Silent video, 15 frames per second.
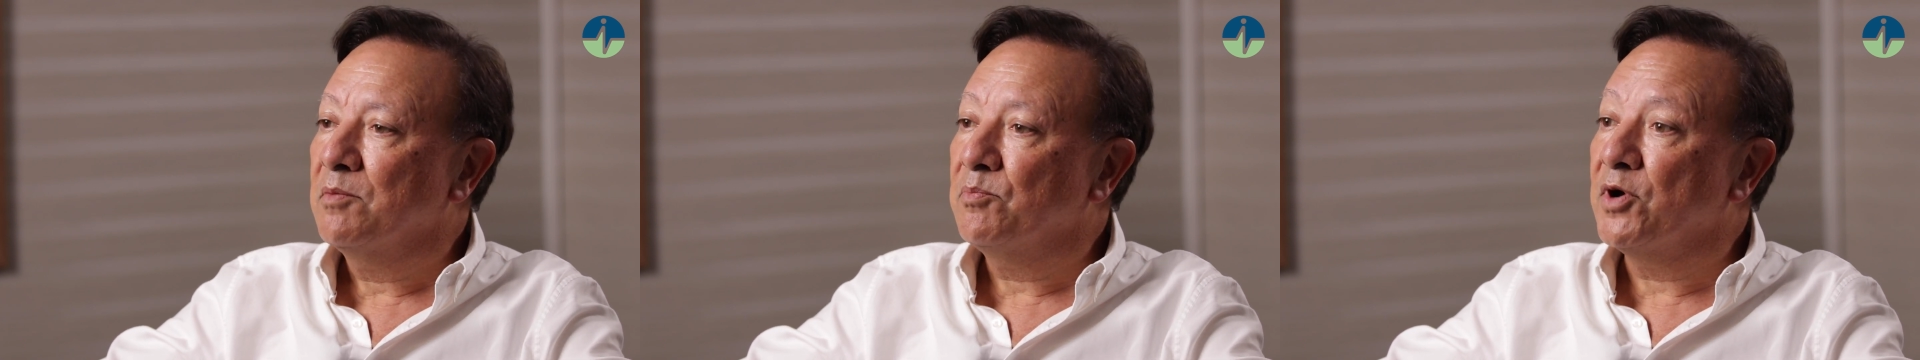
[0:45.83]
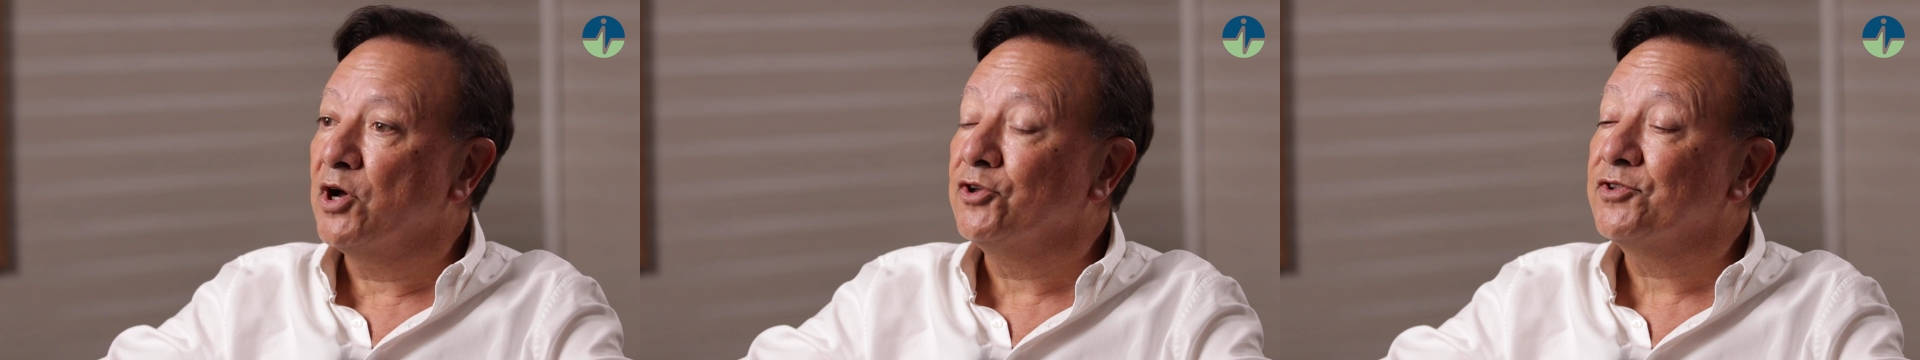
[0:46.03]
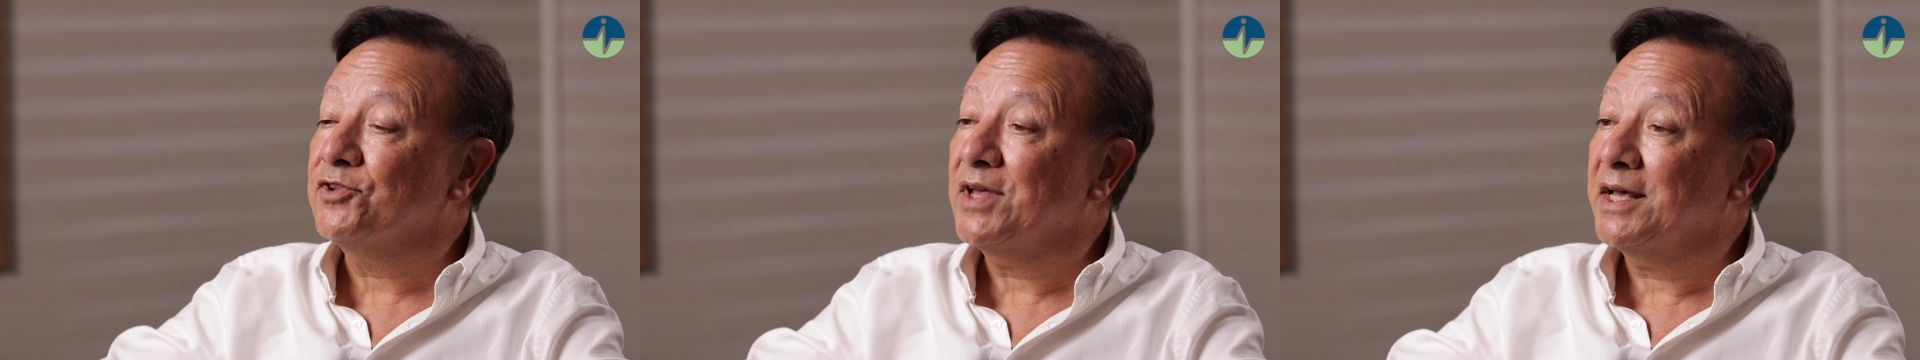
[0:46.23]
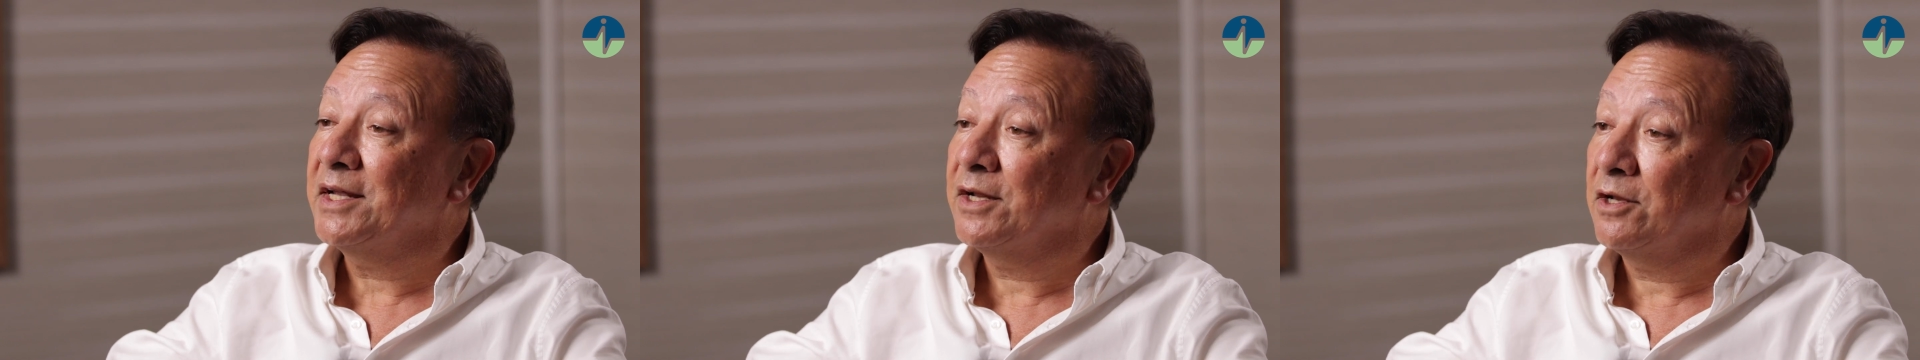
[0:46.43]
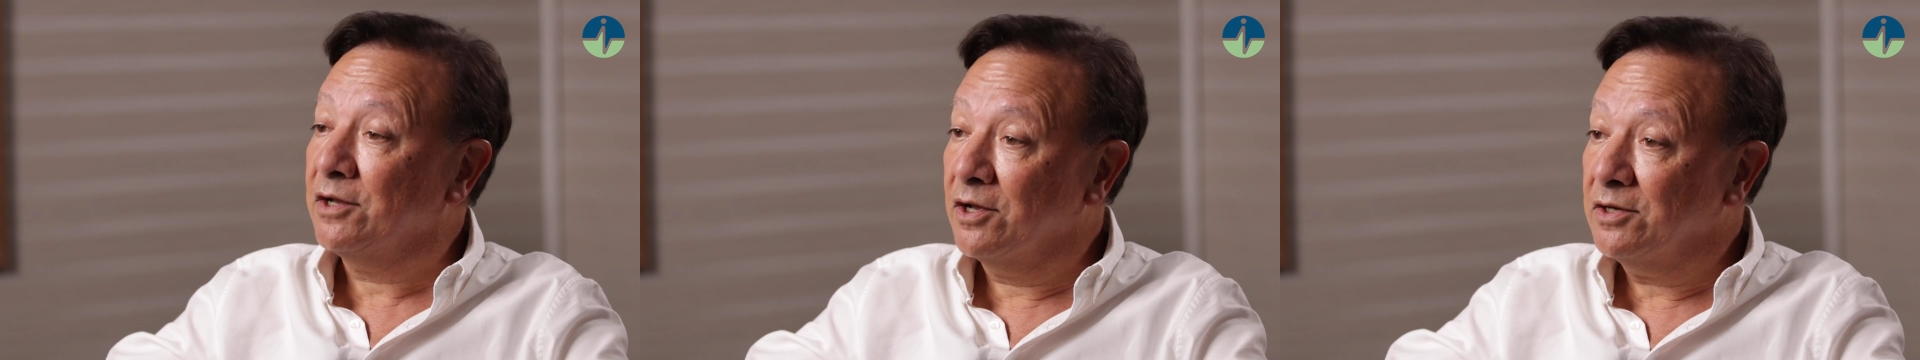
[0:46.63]
both
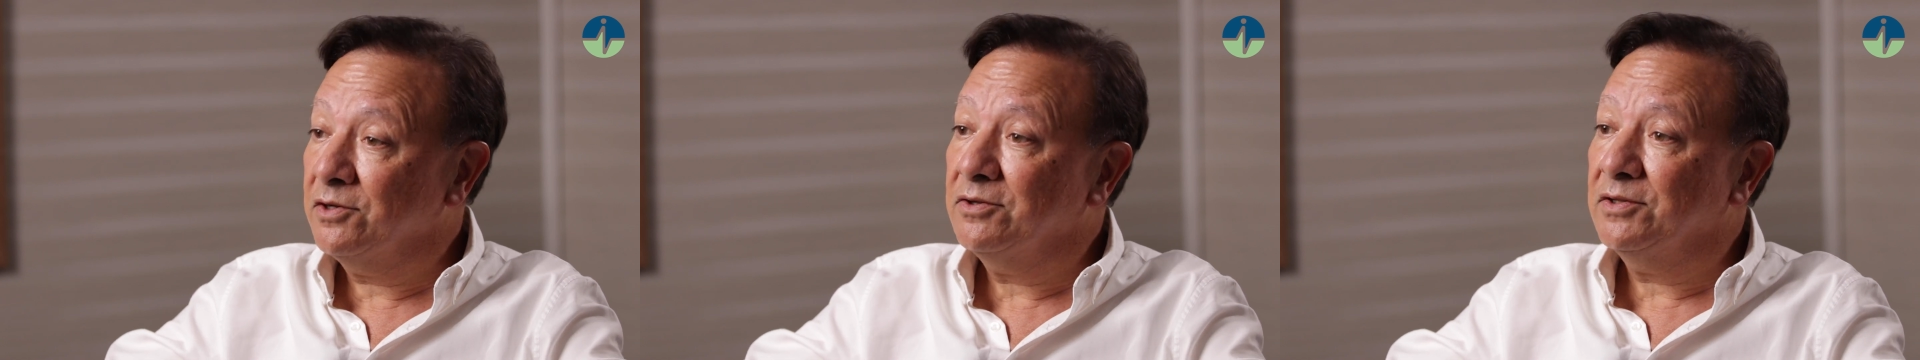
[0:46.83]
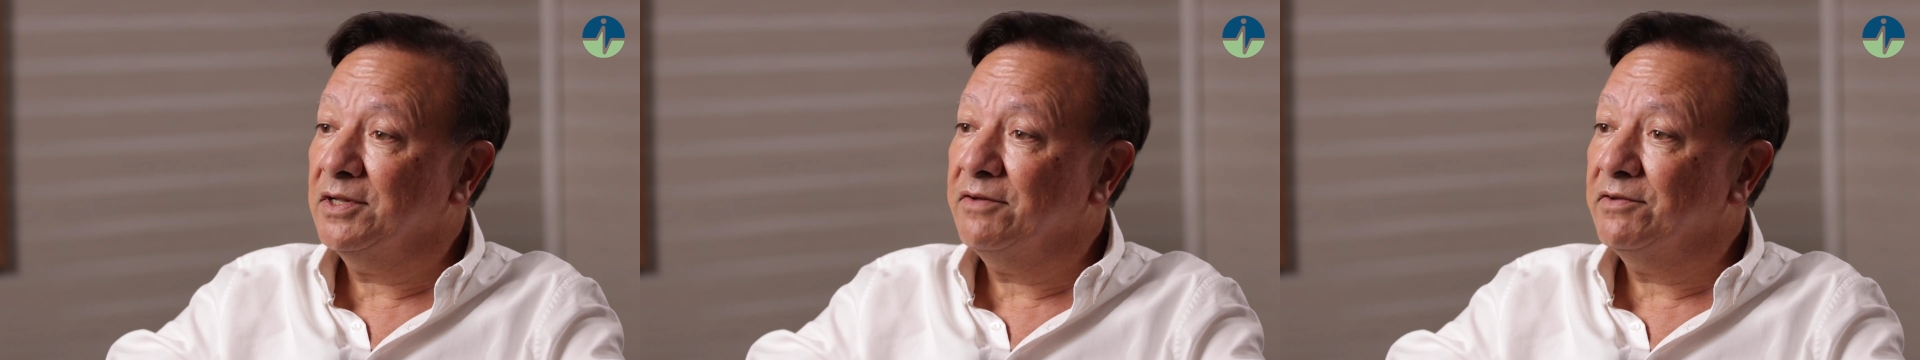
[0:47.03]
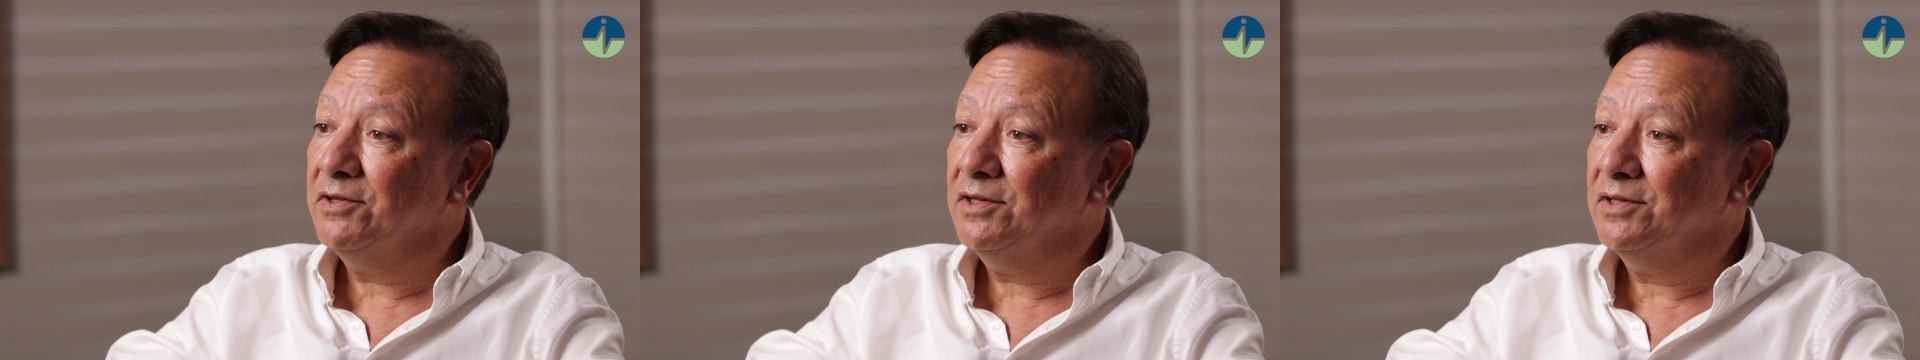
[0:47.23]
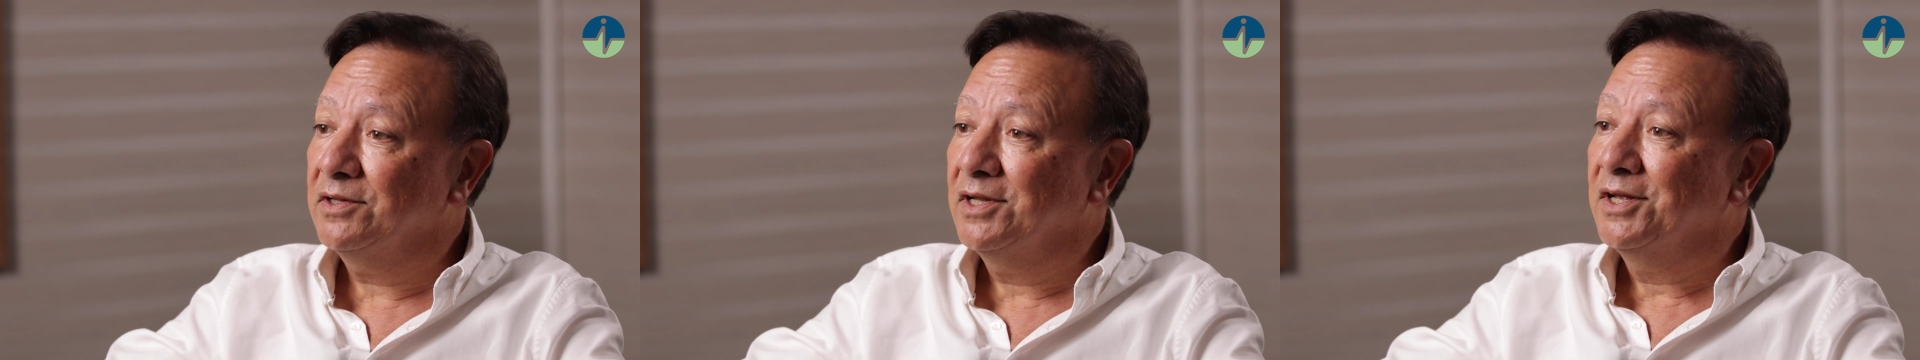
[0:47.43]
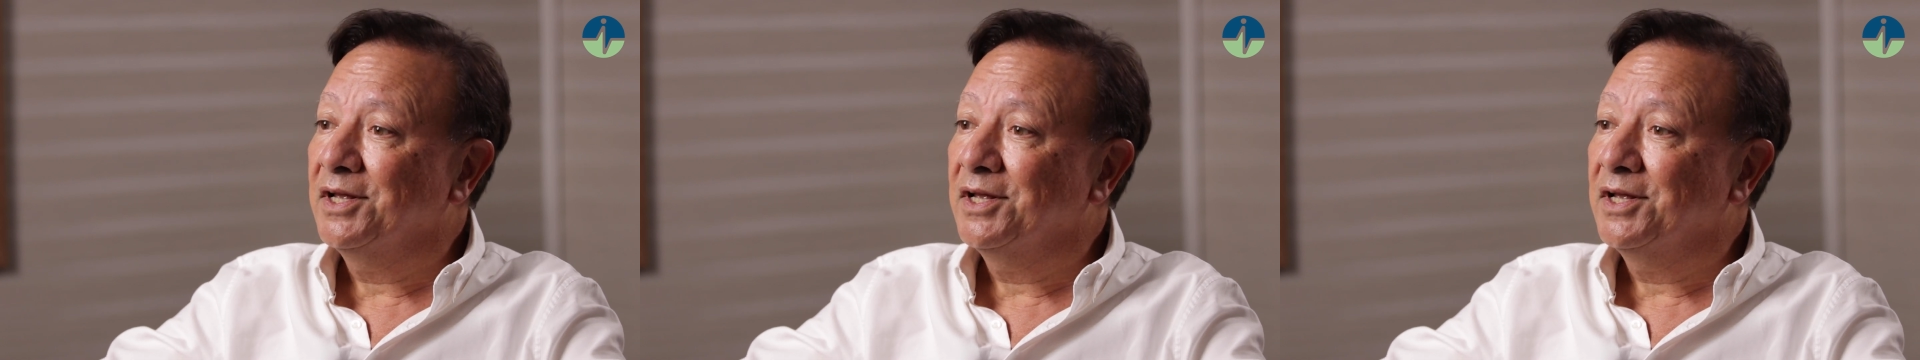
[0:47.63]
at a local level